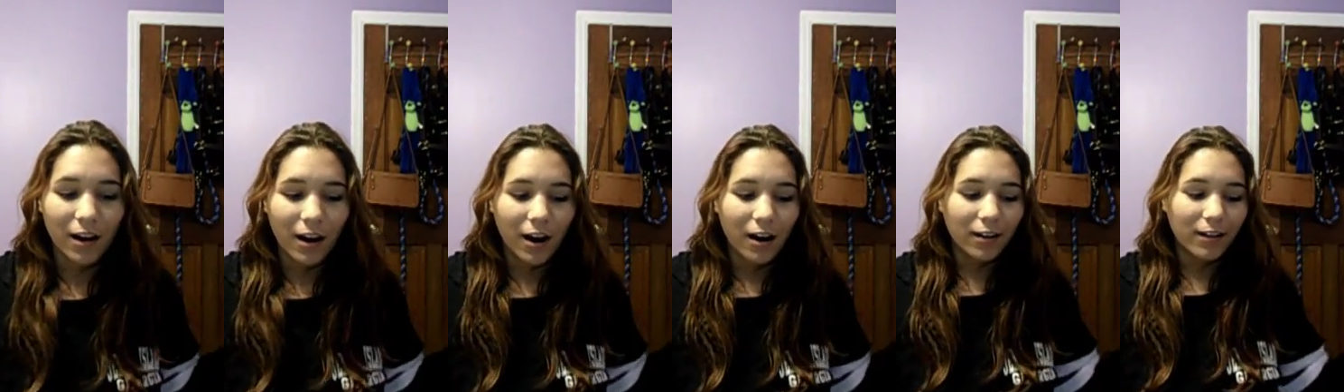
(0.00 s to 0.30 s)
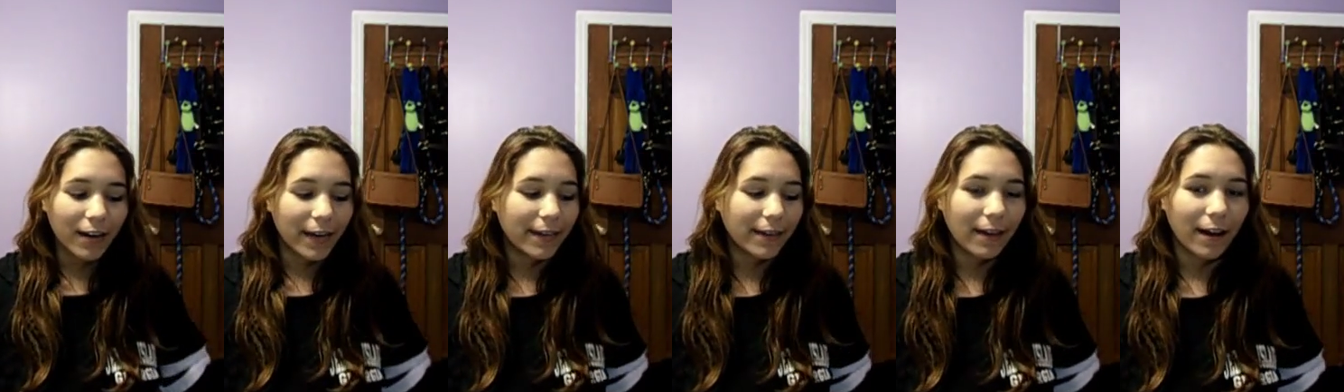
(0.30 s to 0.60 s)

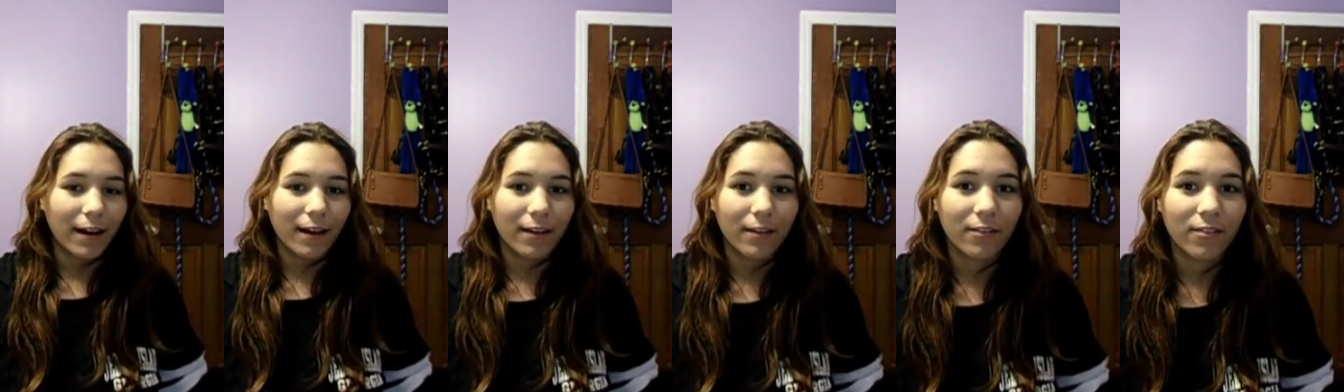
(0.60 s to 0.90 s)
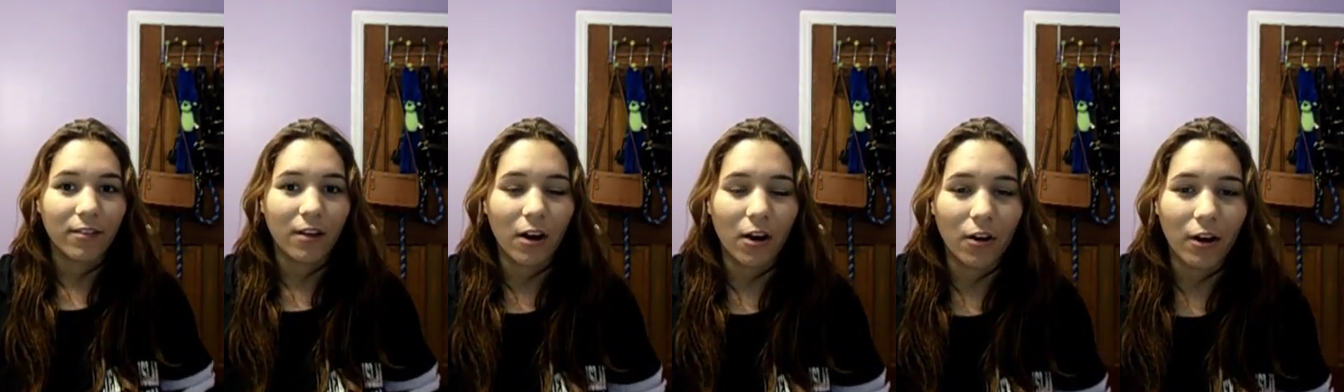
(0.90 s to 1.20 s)
Alright guys,
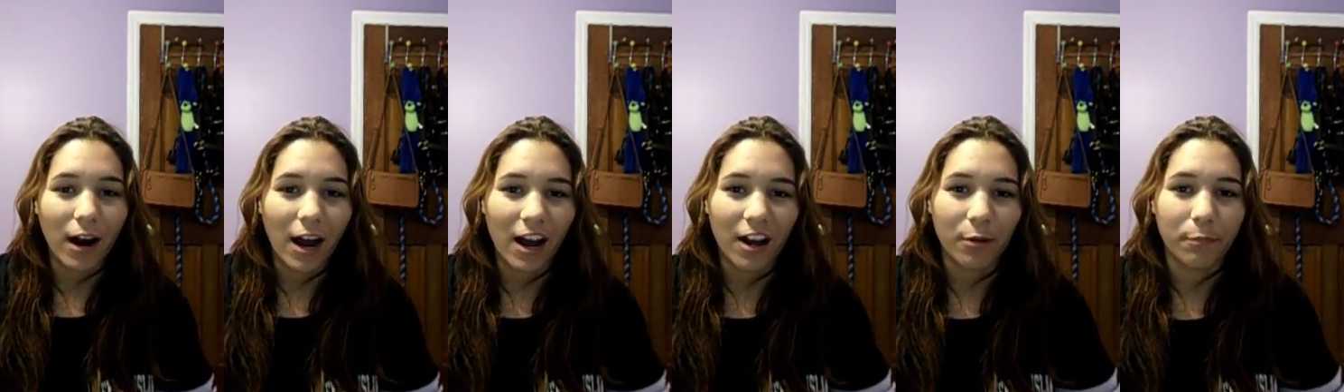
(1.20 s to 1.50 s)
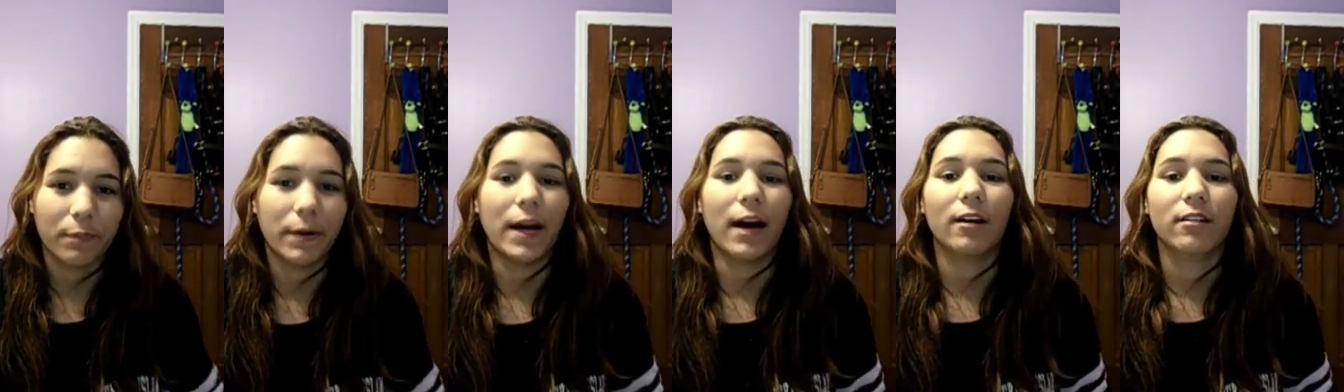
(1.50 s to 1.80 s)
so I'm
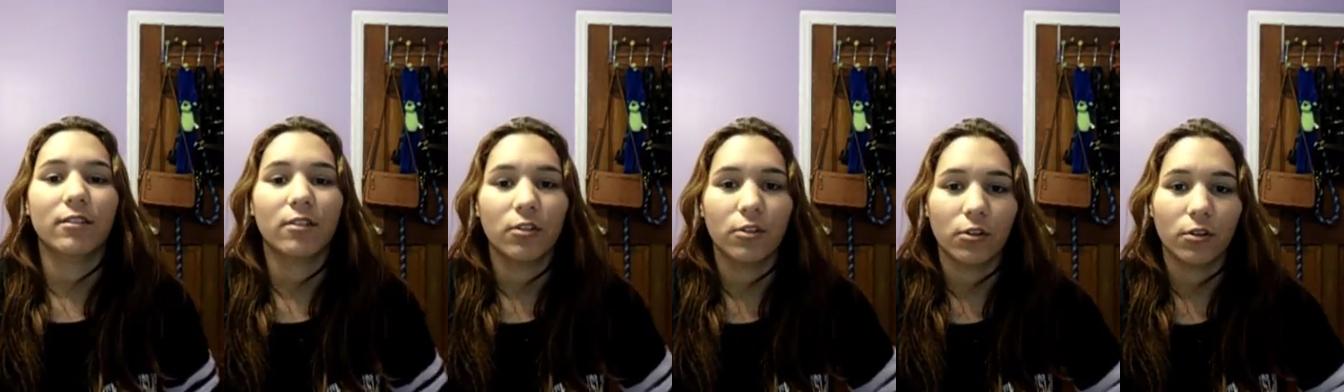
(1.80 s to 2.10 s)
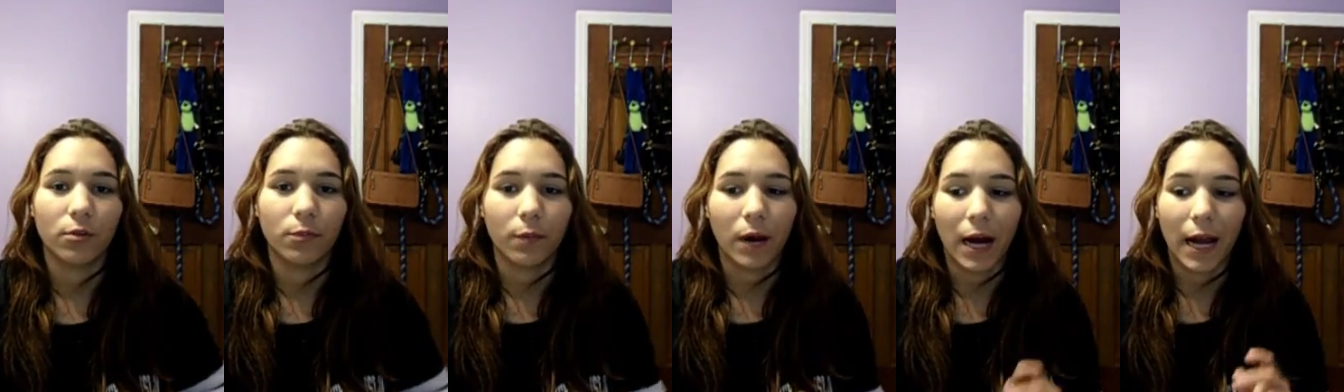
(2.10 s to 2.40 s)
back to
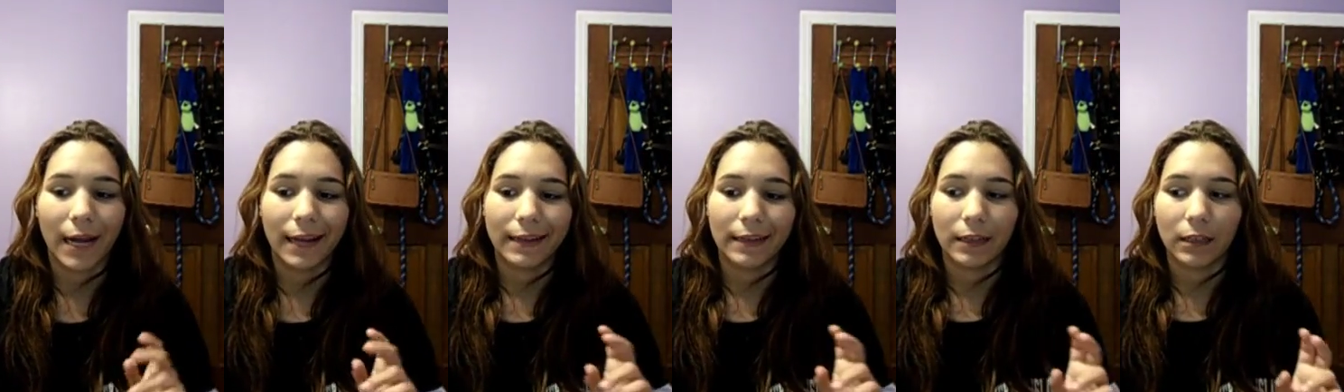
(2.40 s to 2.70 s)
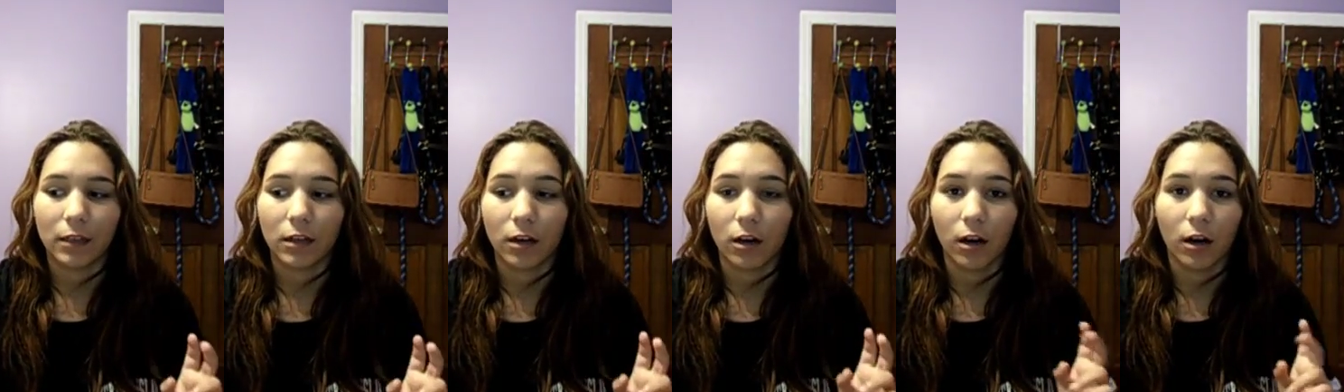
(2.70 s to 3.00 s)
do my
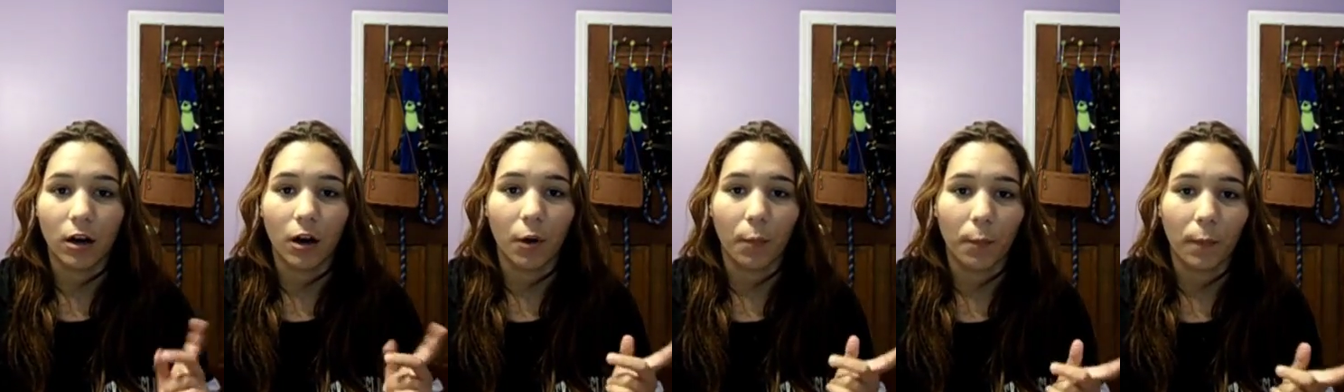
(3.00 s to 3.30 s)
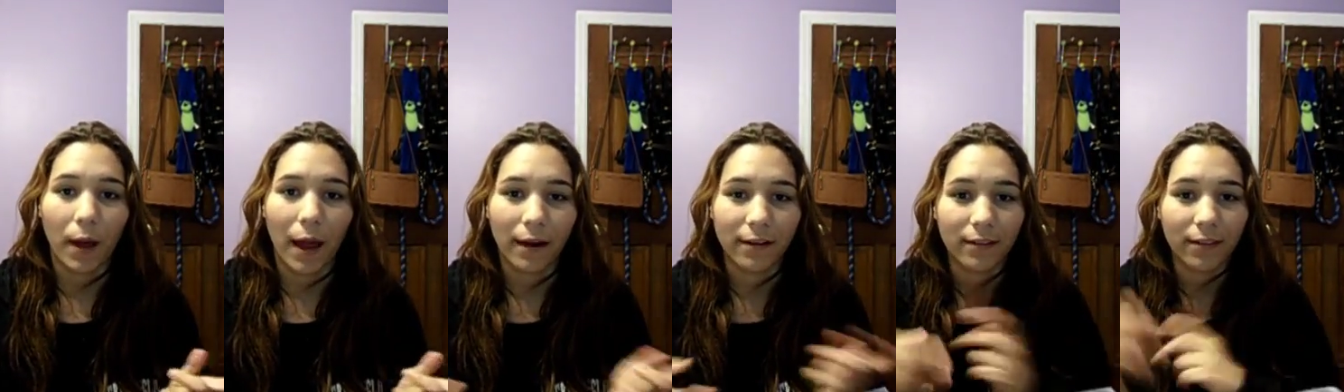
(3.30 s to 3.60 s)

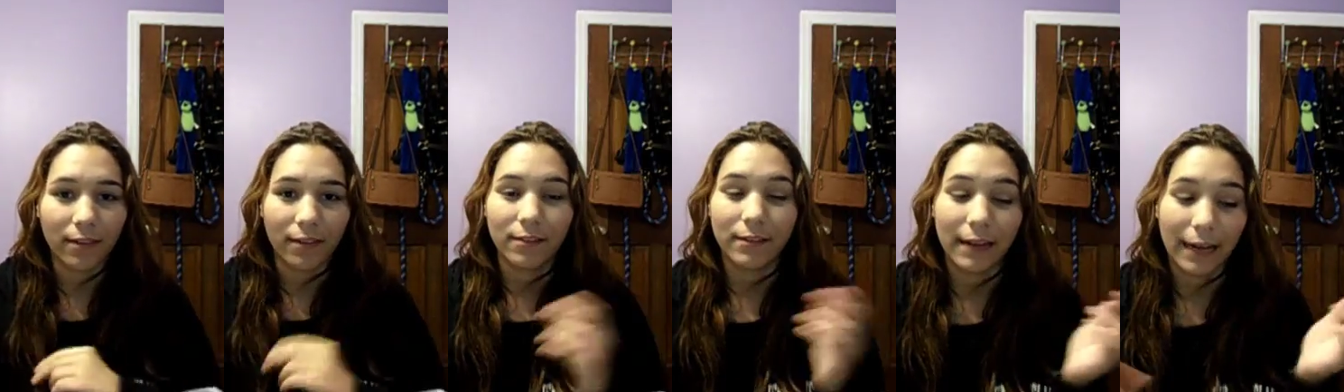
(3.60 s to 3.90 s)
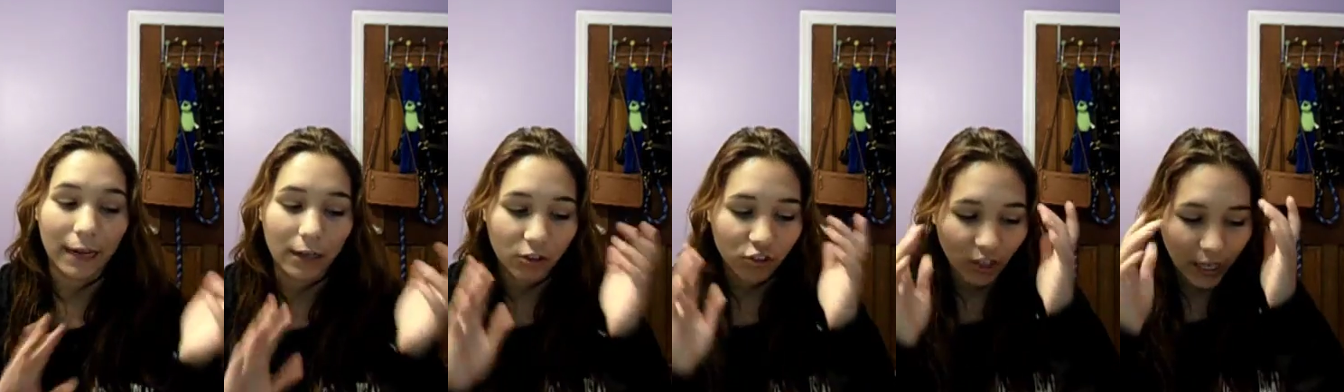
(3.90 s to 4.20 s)
end of the
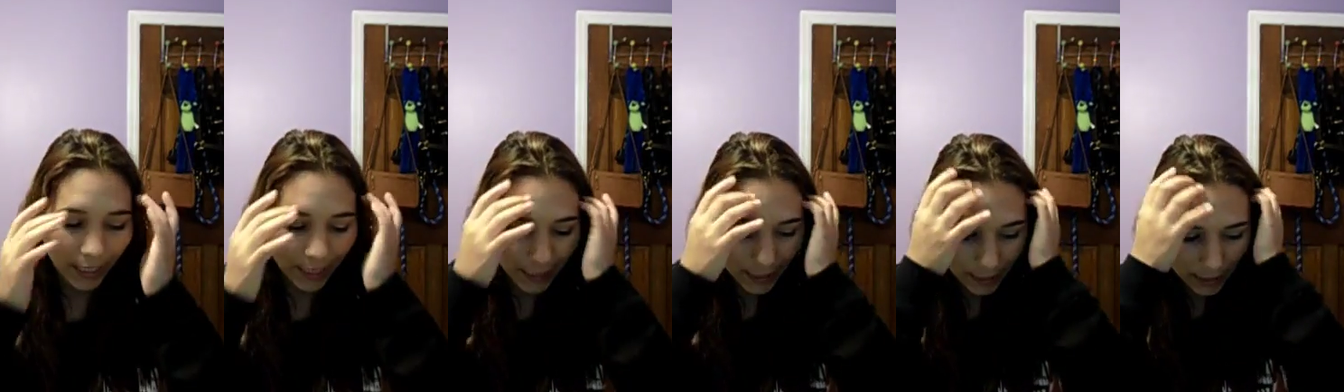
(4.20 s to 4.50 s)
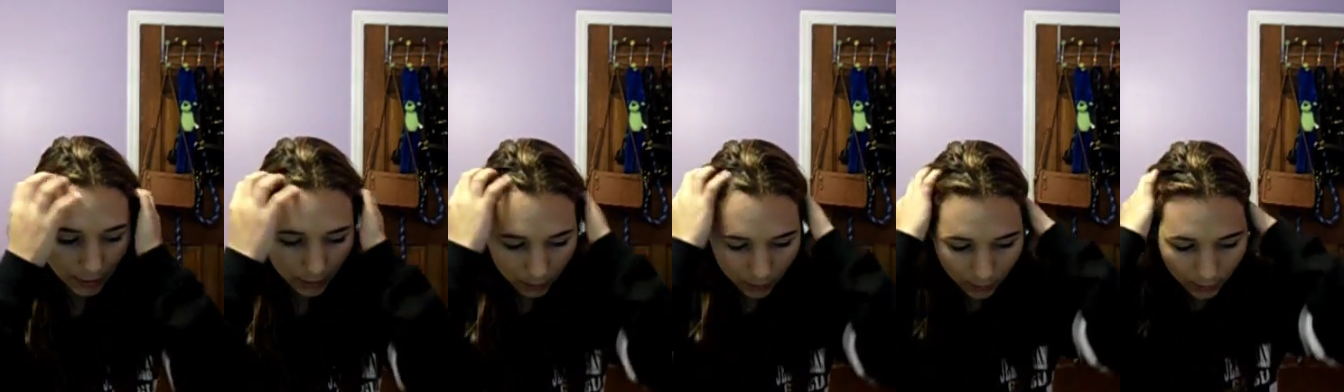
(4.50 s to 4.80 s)
day
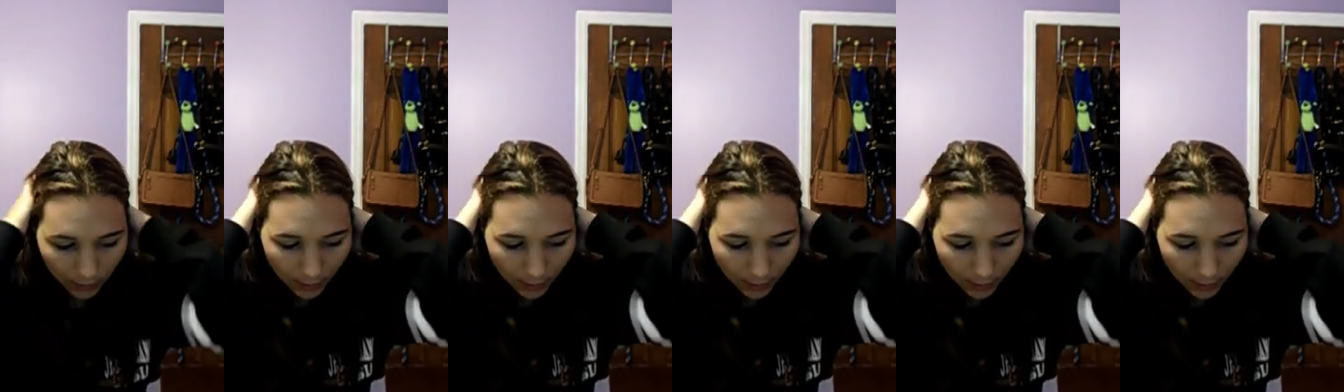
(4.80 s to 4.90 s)
check-in.